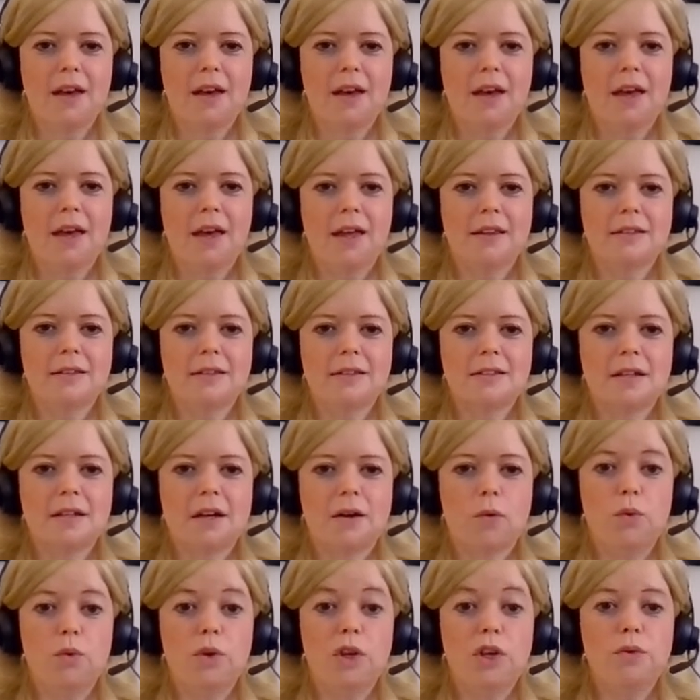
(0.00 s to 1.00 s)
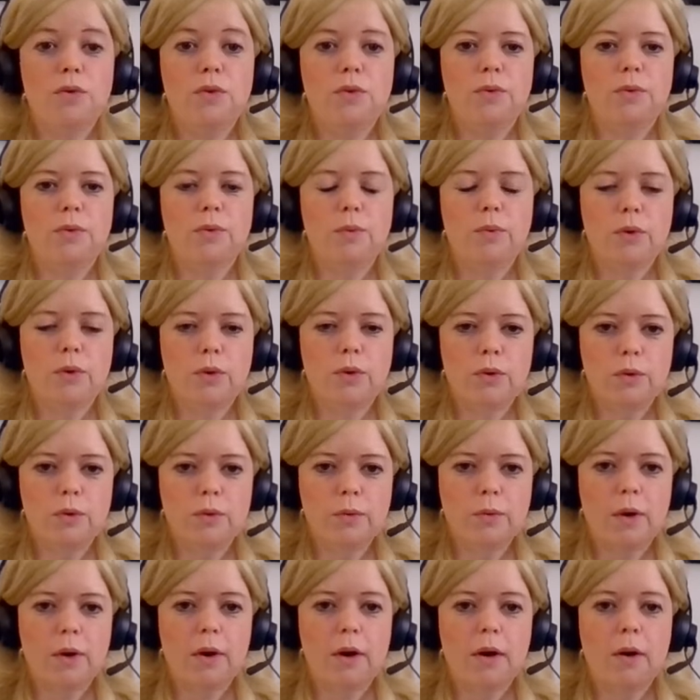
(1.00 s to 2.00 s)
and we
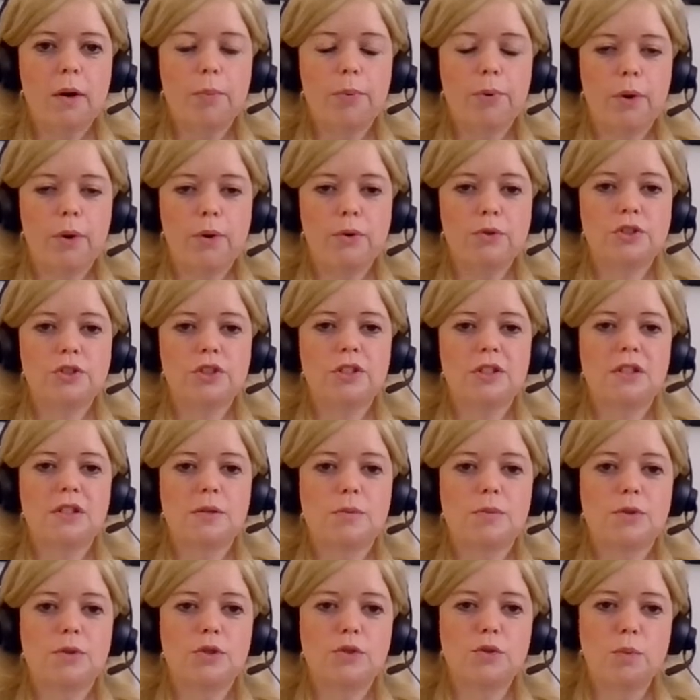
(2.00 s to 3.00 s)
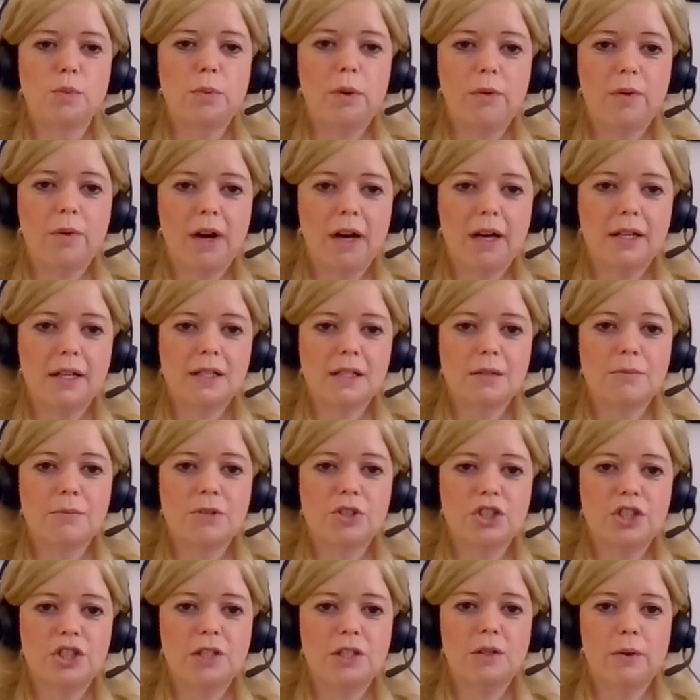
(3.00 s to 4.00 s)
will approach this with supervised
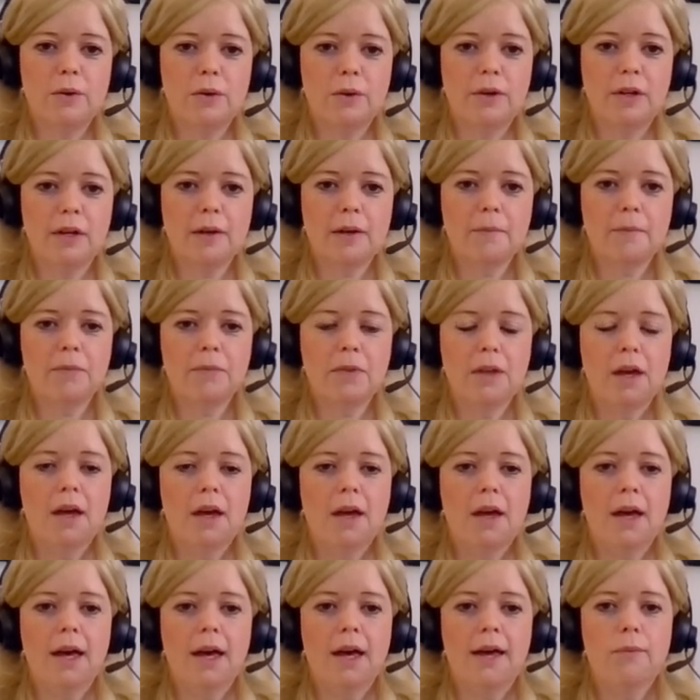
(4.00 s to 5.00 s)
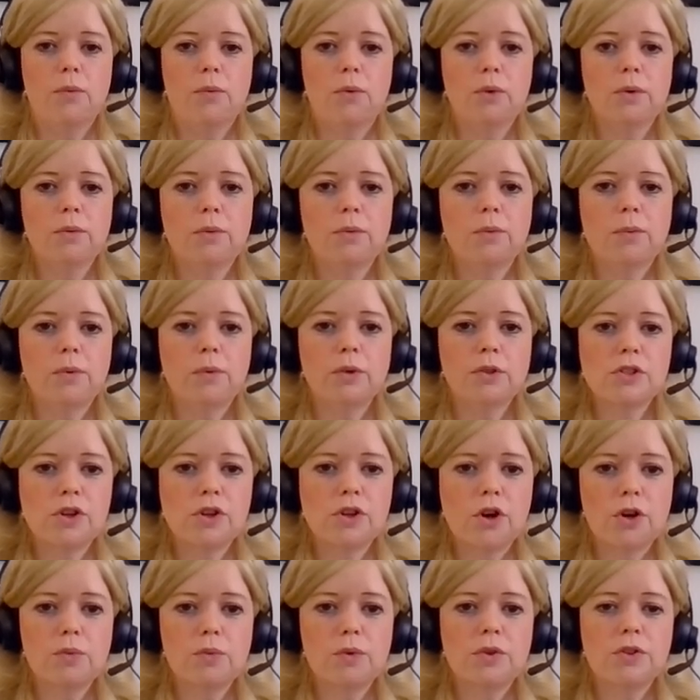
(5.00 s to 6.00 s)
machine learning. And we'll
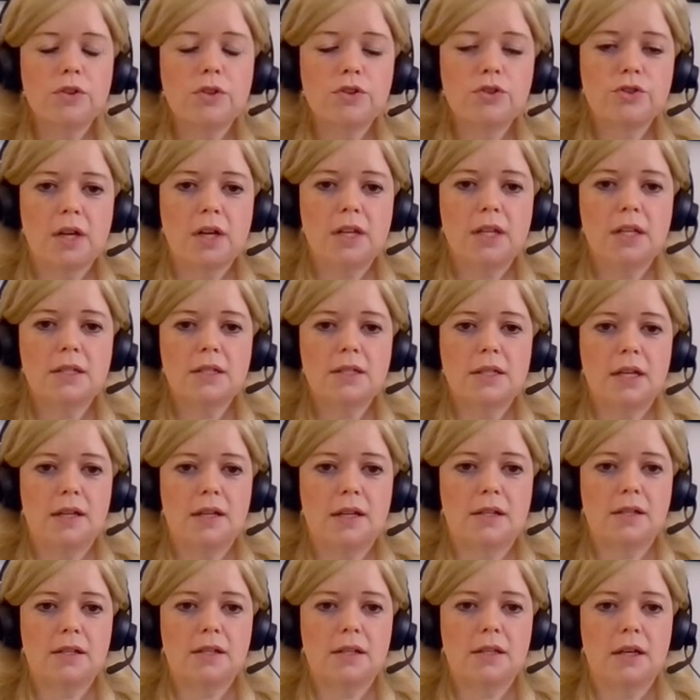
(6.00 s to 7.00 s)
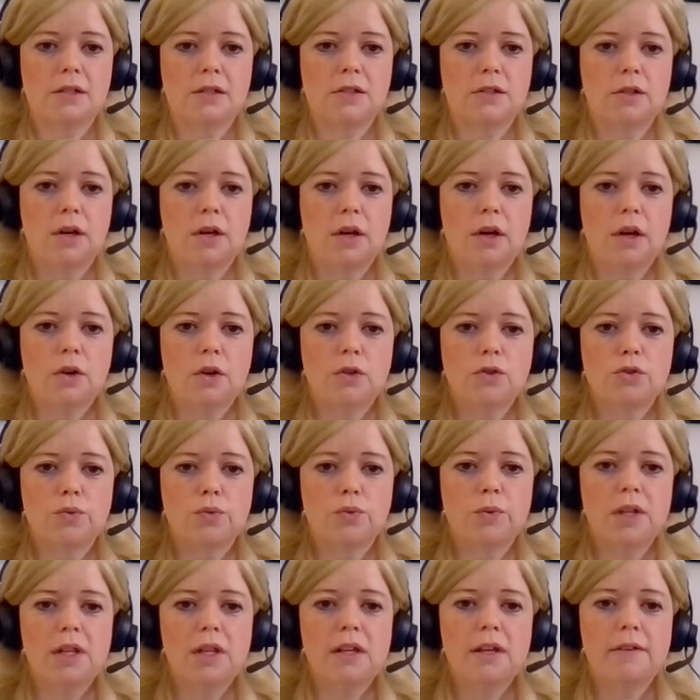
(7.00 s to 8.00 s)
start with a training data set to
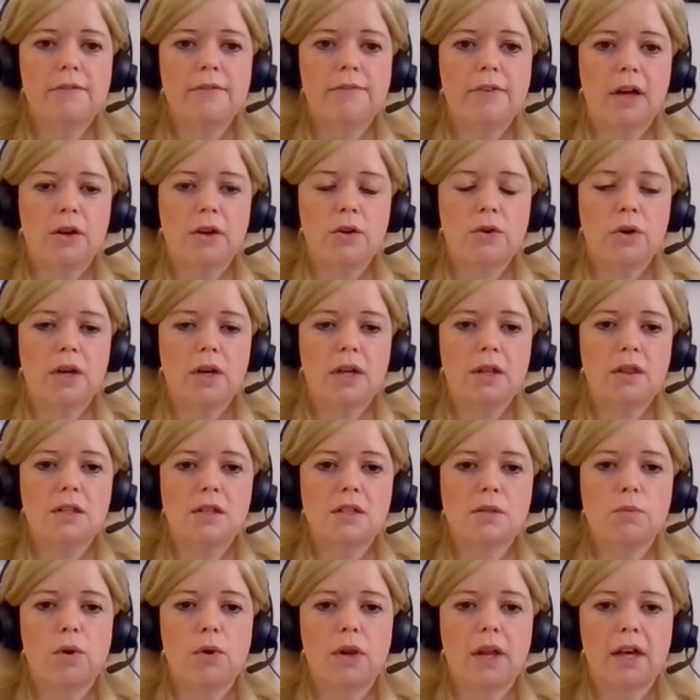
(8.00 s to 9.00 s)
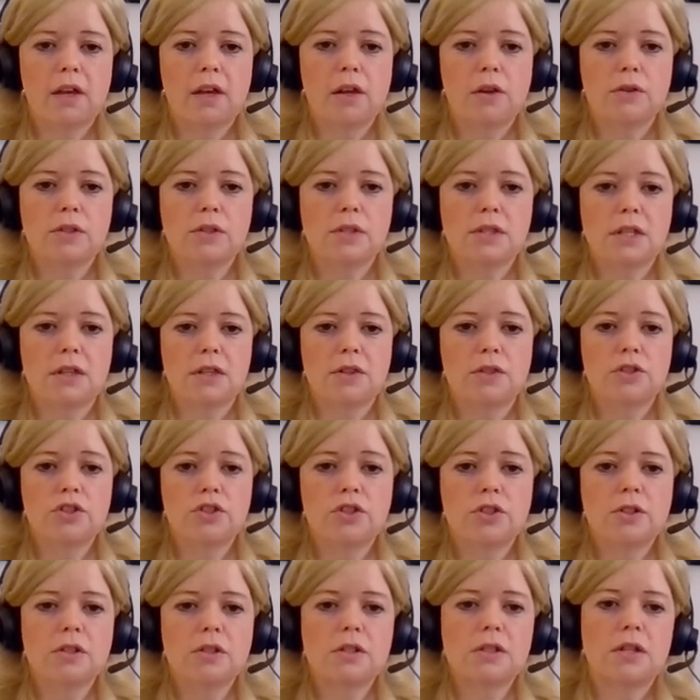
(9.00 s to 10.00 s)
really evaluate these molecular
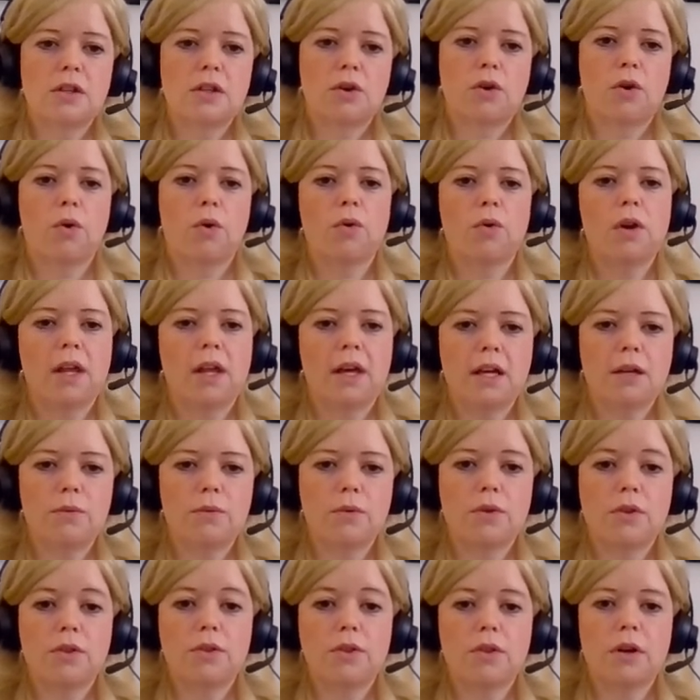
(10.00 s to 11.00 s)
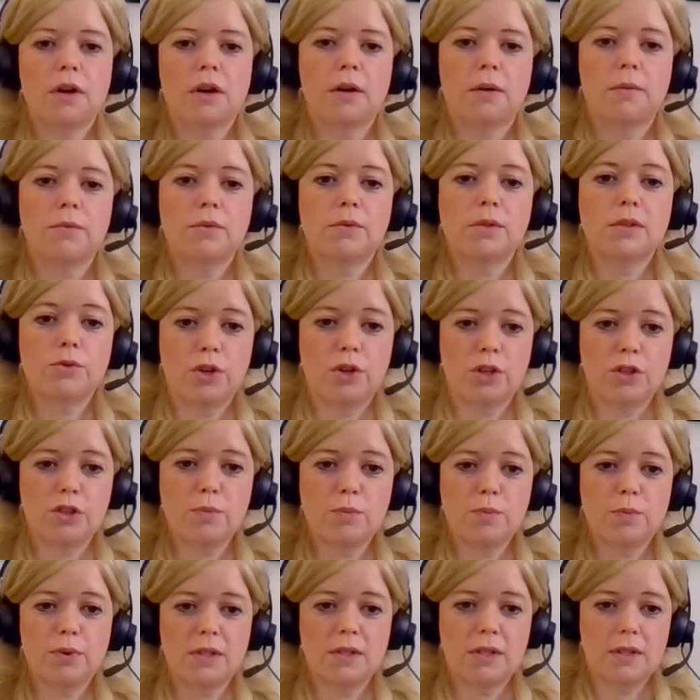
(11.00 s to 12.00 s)
signatures that correlate with
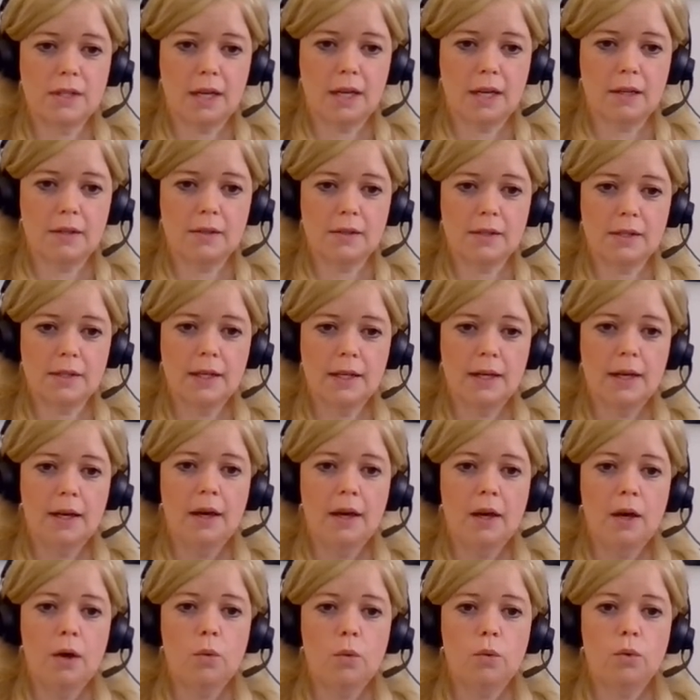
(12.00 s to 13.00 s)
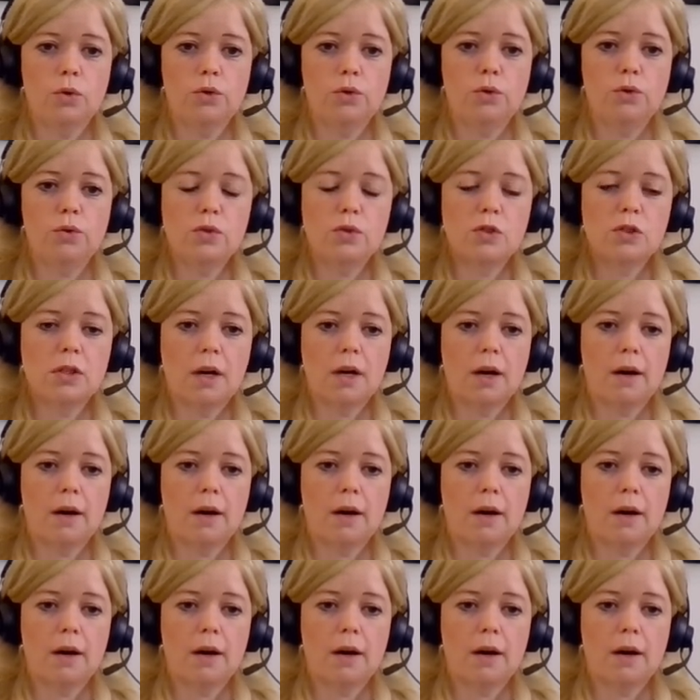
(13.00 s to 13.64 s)
transport status. We'll use